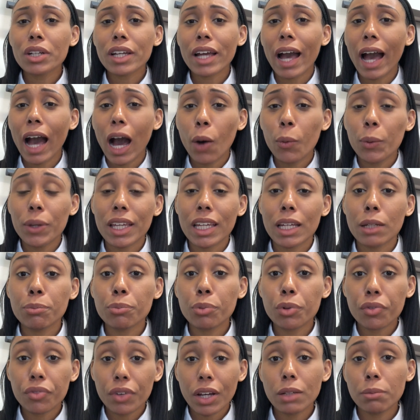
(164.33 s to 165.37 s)
at how we can
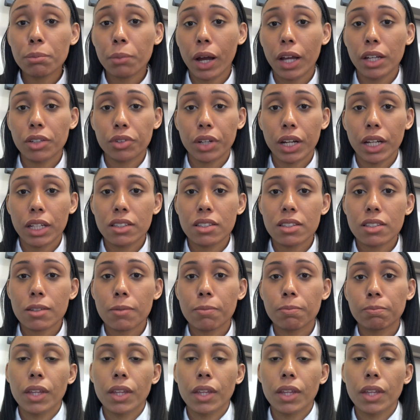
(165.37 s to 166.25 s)
prevent migraines.